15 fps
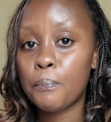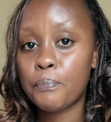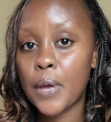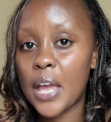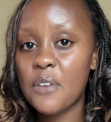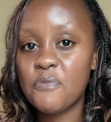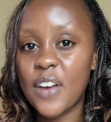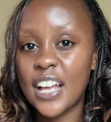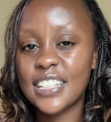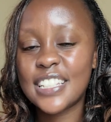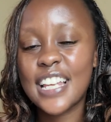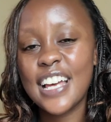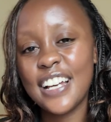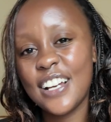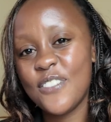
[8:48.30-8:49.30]

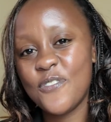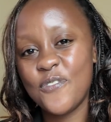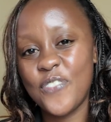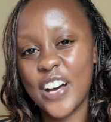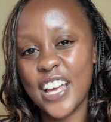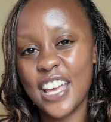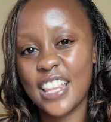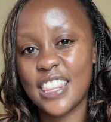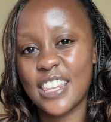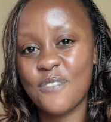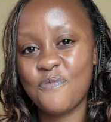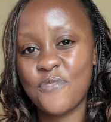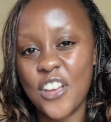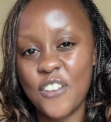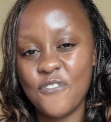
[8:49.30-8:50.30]
payment by the
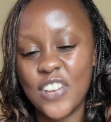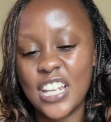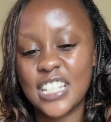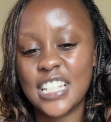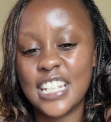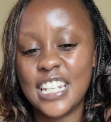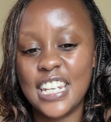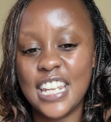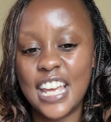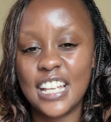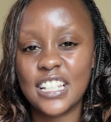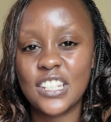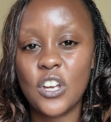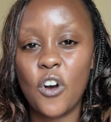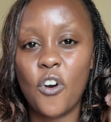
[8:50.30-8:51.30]
payment
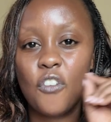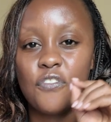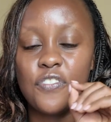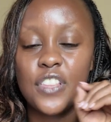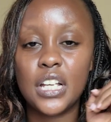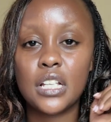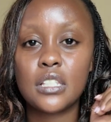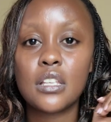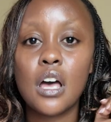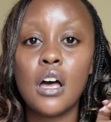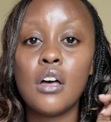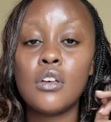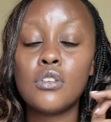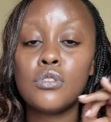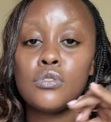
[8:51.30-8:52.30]
date of these
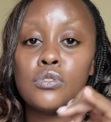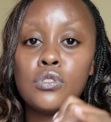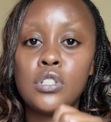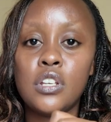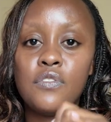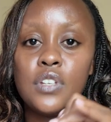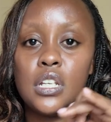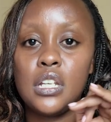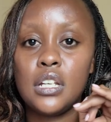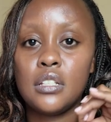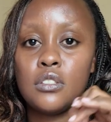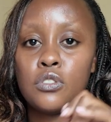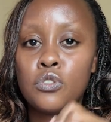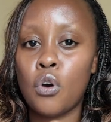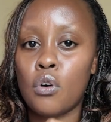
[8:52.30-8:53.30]

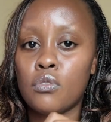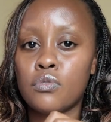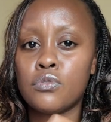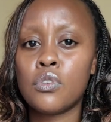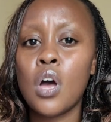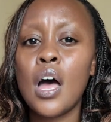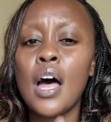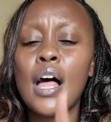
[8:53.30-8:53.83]
dividend stocks.